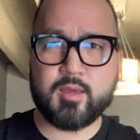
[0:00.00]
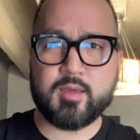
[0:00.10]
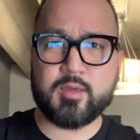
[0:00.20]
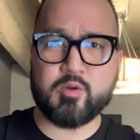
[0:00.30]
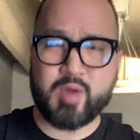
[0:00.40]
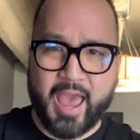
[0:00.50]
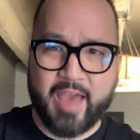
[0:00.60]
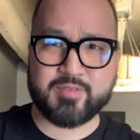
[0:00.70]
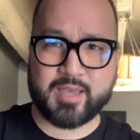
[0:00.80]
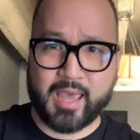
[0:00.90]
You
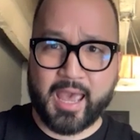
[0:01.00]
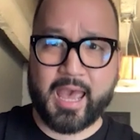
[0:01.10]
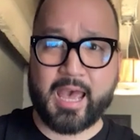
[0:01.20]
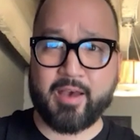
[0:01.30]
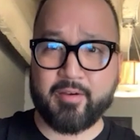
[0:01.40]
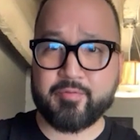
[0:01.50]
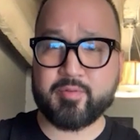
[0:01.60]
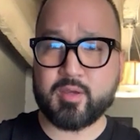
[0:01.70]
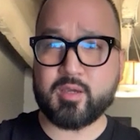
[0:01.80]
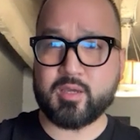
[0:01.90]
have to have,
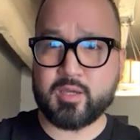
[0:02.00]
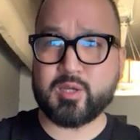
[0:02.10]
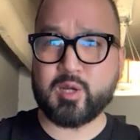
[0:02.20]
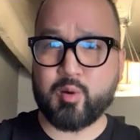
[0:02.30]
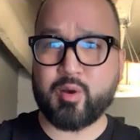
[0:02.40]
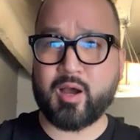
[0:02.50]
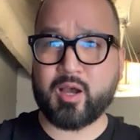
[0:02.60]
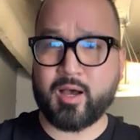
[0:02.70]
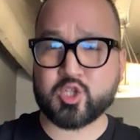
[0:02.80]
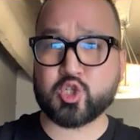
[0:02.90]
you know, a,
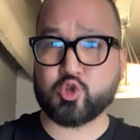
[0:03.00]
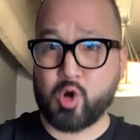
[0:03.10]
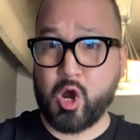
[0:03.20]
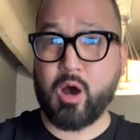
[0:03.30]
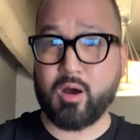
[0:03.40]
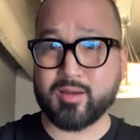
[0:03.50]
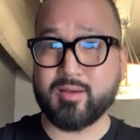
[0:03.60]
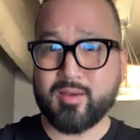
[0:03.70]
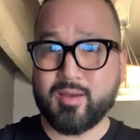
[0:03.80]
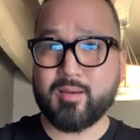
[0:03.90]
a strong
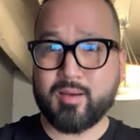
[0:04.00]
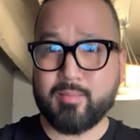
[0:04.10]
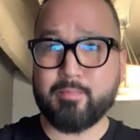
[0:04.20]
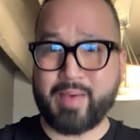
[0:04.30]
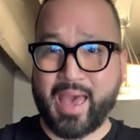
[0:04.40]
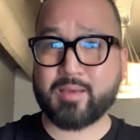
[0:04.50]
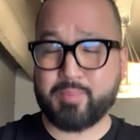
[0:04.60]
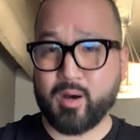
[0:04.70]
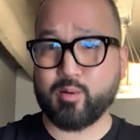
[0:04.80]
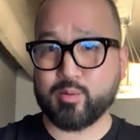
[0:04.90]

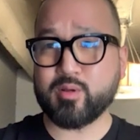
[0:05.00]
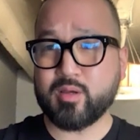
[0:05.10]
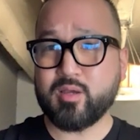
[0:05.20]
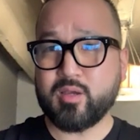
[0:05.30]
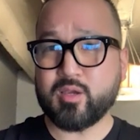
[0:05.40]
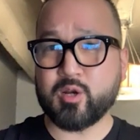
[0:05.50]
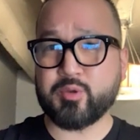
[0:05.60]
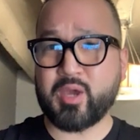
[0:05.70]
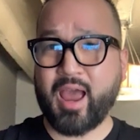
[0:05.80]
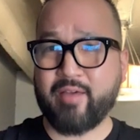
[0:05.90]
backbone. You know,
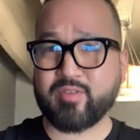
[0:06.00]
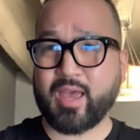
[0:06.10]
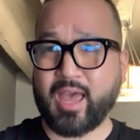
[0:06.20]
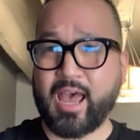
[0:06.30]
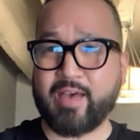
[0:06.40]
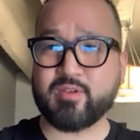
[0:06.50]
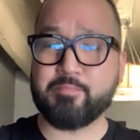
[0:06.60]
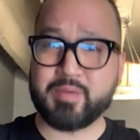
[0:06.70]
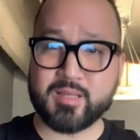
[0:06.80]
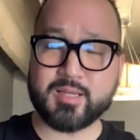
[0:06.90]
you have to have the
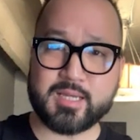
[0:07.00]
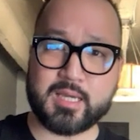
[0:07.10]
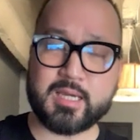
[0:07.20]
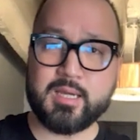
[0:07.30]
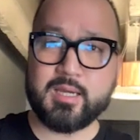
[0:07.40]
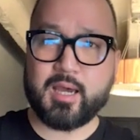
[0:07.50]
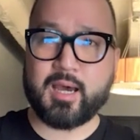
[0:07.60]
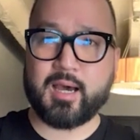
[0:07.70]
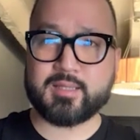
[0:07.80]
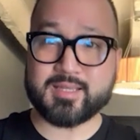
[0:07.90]
ability
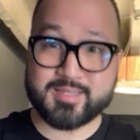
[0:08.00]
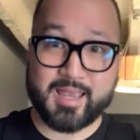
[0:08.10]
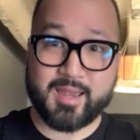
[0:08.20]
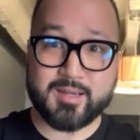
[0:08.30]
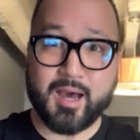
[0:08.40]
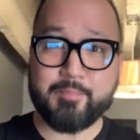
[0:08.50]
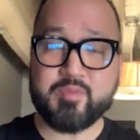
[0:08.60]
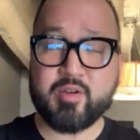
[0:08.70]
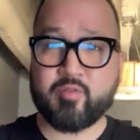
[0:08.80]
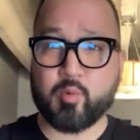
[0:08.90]
uh, to stand up
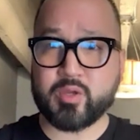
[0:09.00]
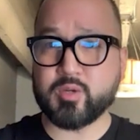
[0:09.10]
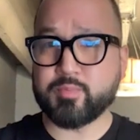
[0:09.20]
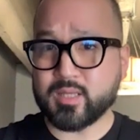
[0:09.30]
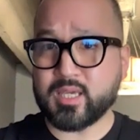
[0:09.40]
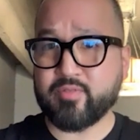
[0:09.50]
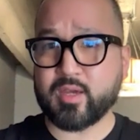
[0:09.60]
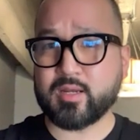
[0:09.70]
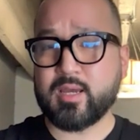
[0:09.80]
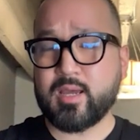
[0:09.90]
for what you believe
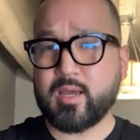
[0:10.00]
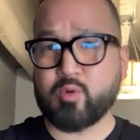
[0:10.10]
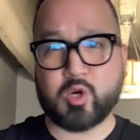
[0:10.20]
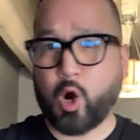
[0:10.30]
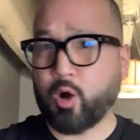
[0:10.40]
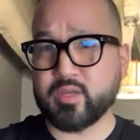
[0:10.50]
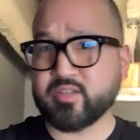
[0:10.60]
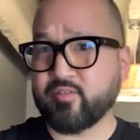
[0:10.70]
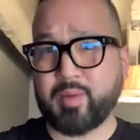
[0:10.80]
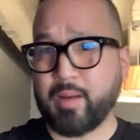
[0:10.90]
in, regardless
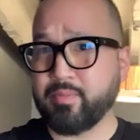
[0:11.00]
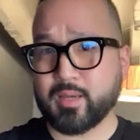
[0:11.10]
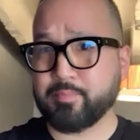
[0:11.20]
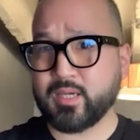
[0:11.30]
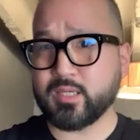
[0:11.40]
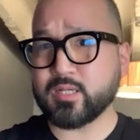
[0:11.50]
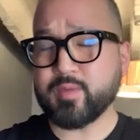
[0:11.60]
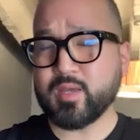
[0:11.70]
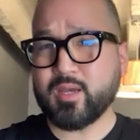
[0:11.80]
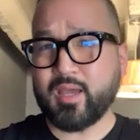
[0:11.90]
of public opinion.
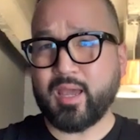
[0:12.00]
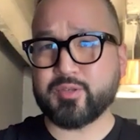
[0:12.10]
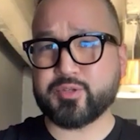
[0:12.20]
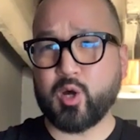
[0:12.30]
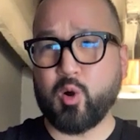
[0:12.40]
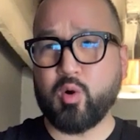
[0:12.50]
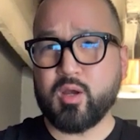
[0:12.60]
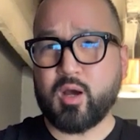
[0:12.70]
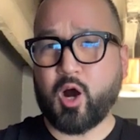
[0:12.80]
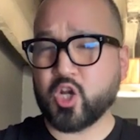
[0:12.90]
And so
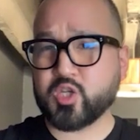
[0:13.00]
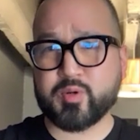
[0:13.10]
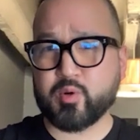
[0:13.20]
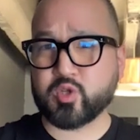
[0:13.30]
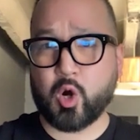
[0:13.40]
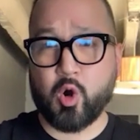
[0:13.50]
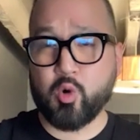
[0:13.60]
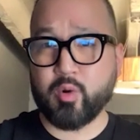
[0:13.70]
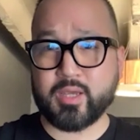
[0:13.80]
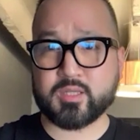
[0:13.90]
entrepreneurs are
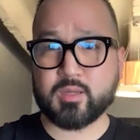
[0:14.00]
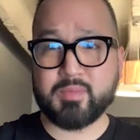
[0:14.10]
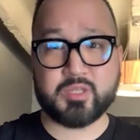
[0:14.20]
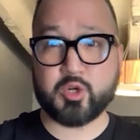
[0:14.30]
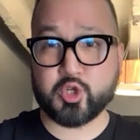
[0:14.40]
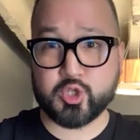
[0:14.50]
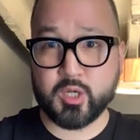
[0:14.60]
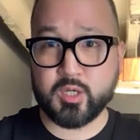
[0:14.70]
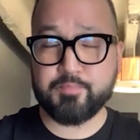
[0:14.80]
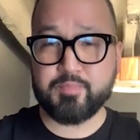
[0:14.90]
always
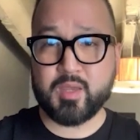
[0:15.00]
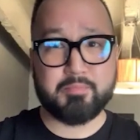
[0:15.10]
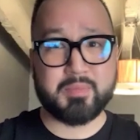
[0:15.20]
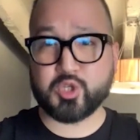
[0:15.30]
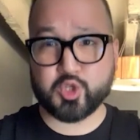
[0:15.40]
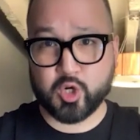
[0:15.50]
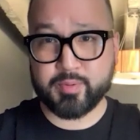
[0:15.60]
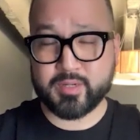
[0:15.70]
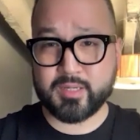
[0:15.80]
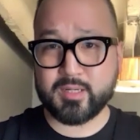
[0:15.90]
misunderstood,
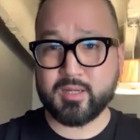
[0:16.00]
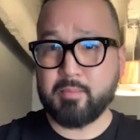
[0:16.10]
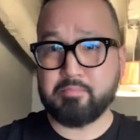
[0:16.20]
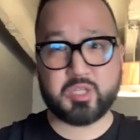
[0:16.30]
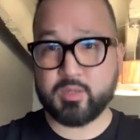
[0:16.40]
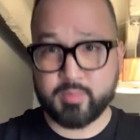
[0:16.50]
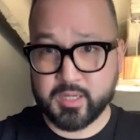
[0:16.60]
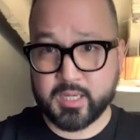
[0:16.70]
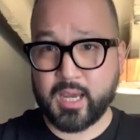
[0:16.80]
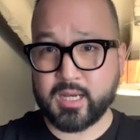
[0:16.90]
misinterpreted,
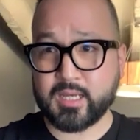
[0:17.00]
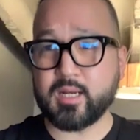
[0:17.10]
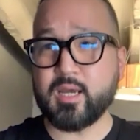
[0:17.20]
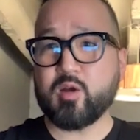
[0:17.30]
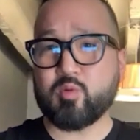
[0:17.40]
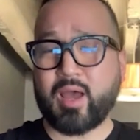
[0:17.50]
miscommunicated, right?